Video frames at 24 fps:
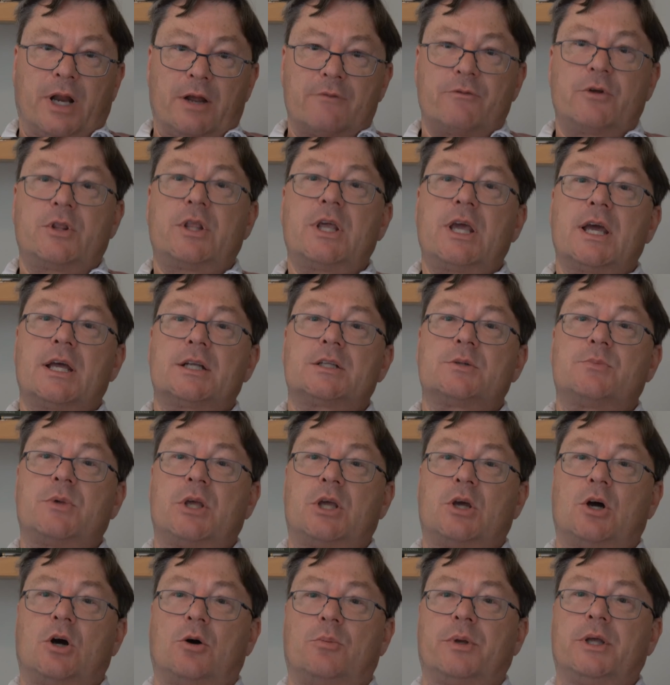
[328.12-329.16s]
everything had to
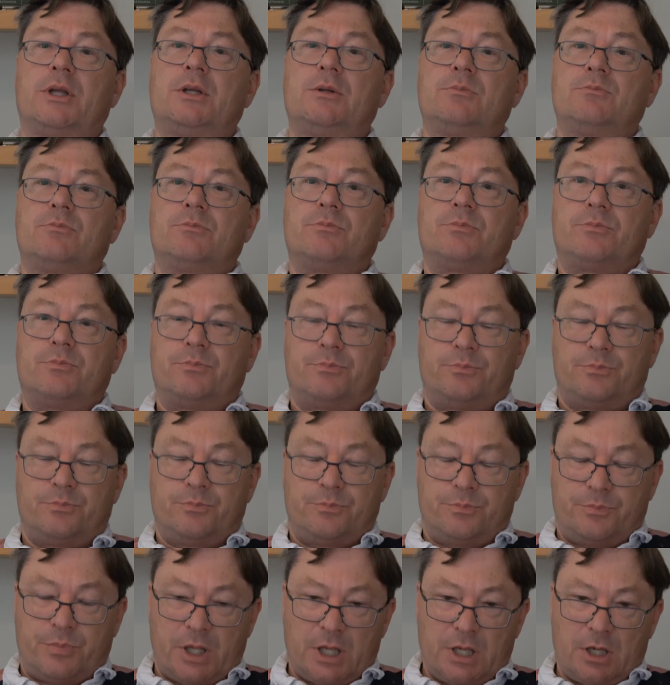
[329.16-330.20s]
be copied.
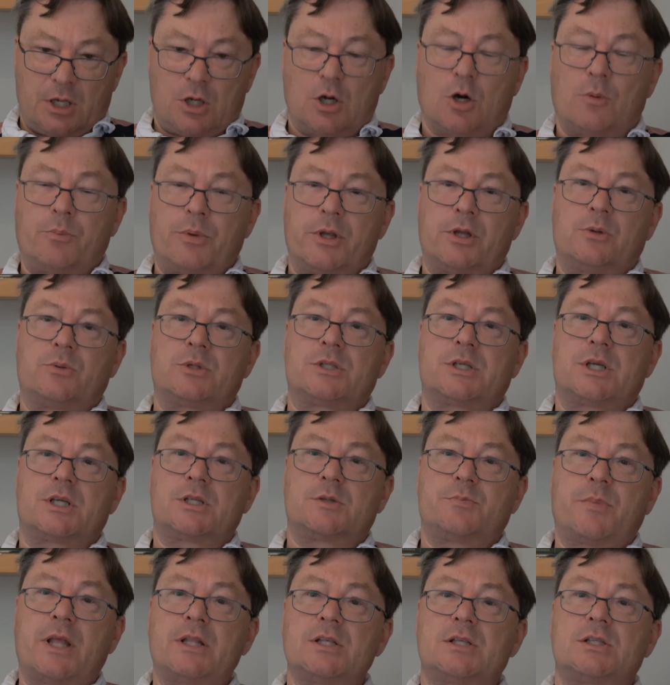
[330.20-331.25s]
Being copied was
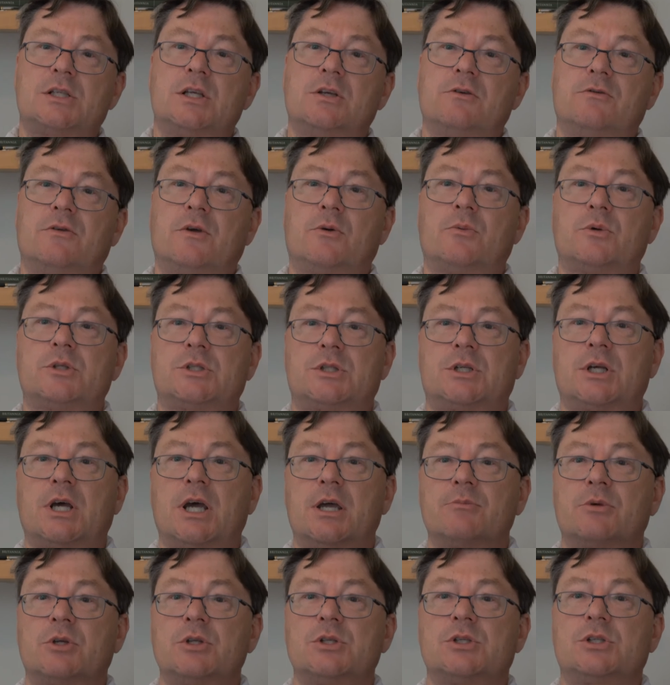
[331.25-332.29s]
expensive, it was
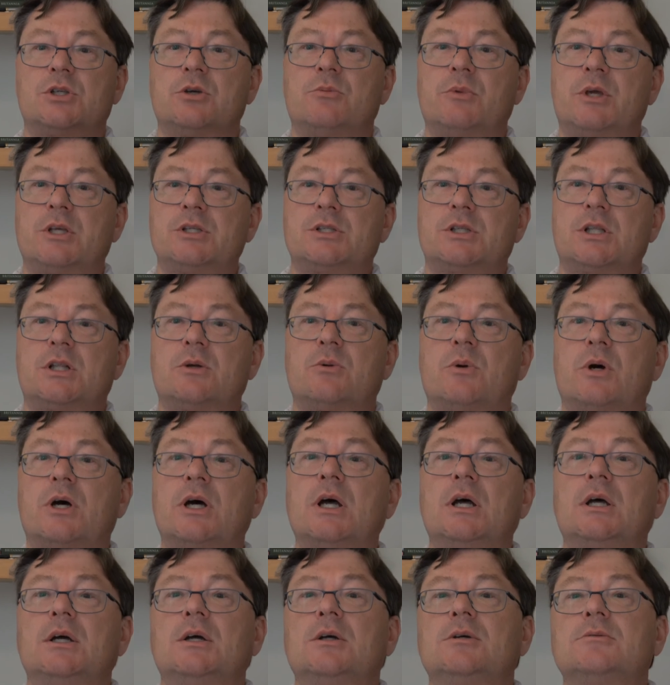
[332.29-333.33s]
time-consuming, so there
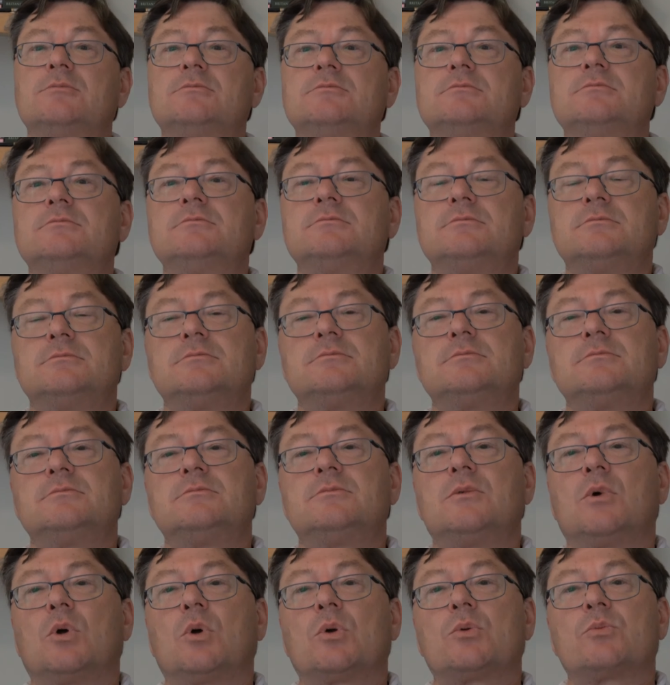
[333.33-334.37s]
was
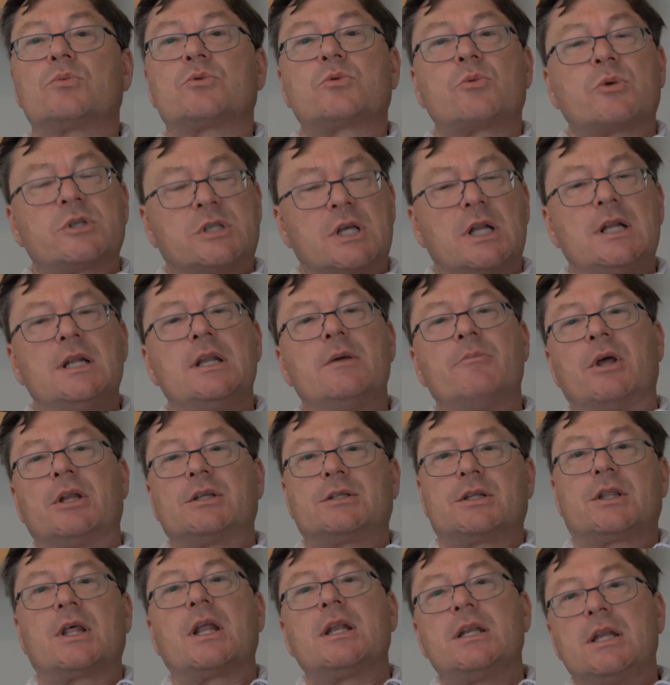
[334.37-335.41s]
always a
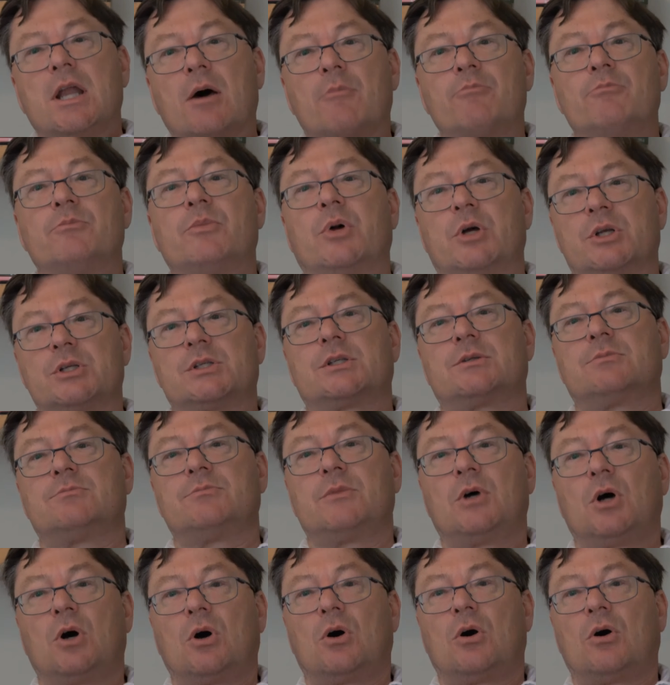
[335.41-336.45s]
limit to the numbers
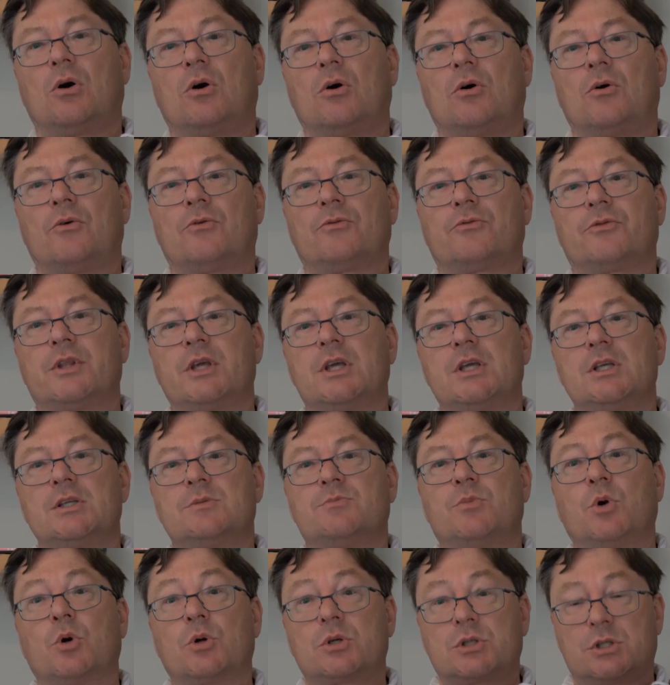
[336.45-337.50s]
of
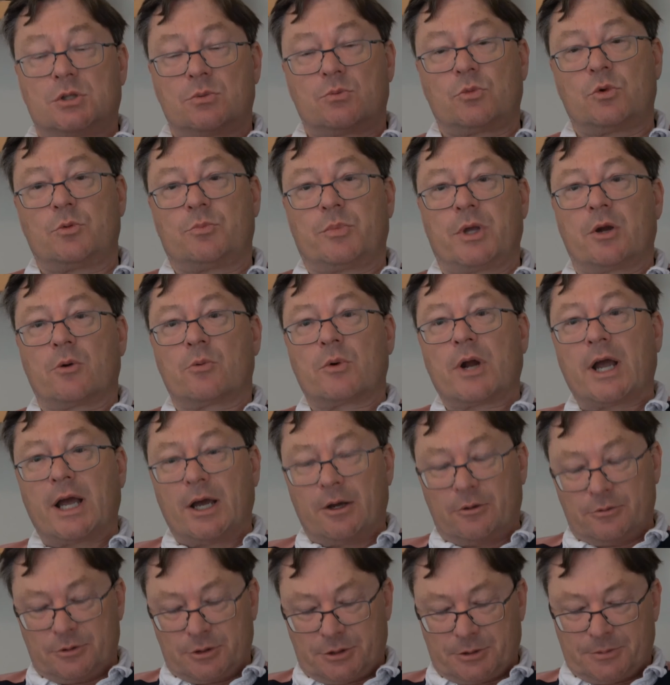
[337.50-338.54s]
these books that would be
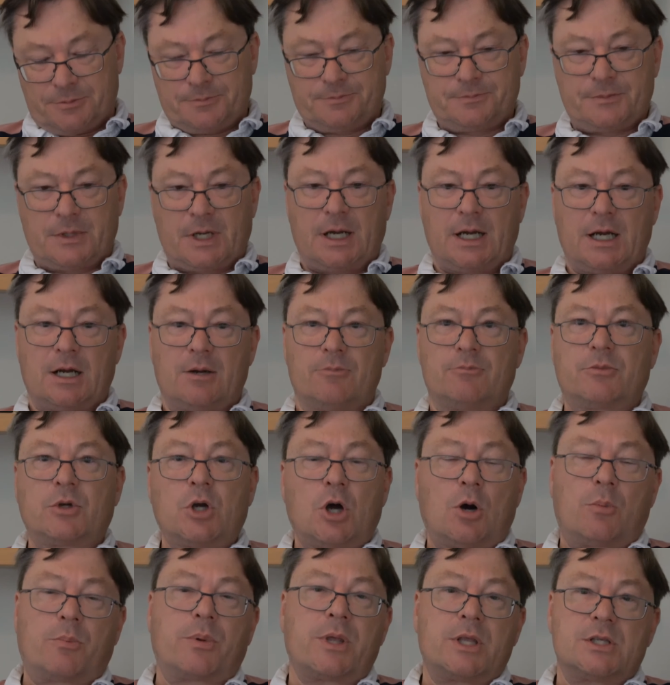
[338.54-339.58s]
around,
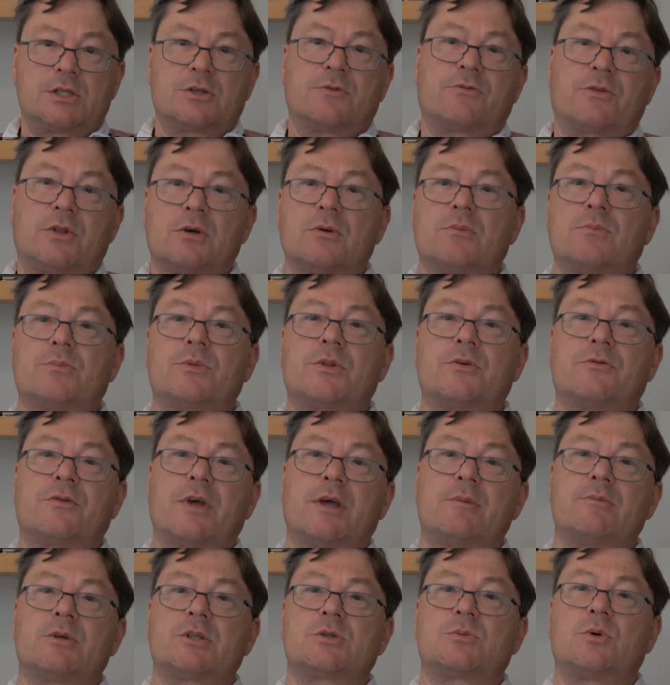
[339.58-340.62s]
copies of the
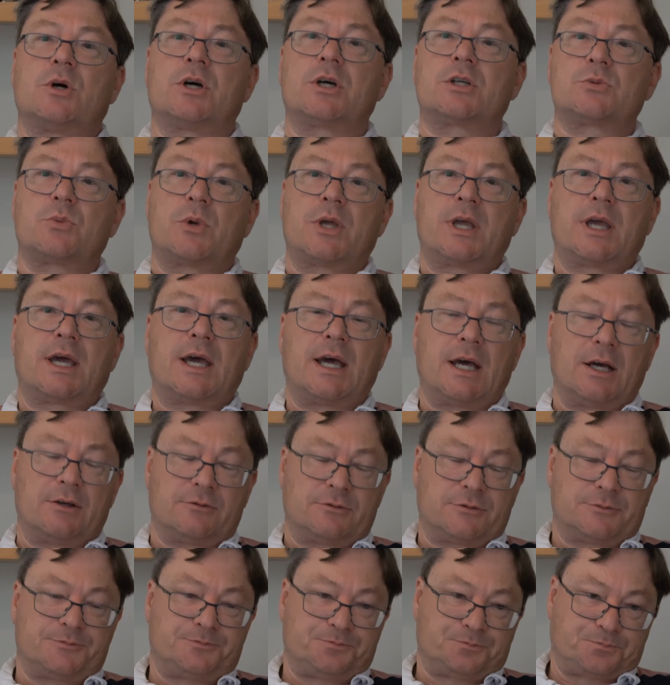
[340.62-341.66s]
famous works we
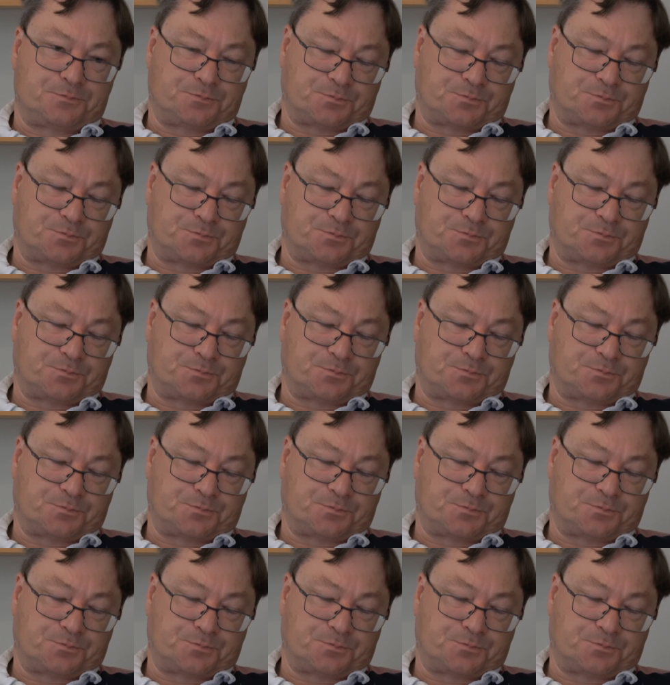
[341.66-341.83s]
have.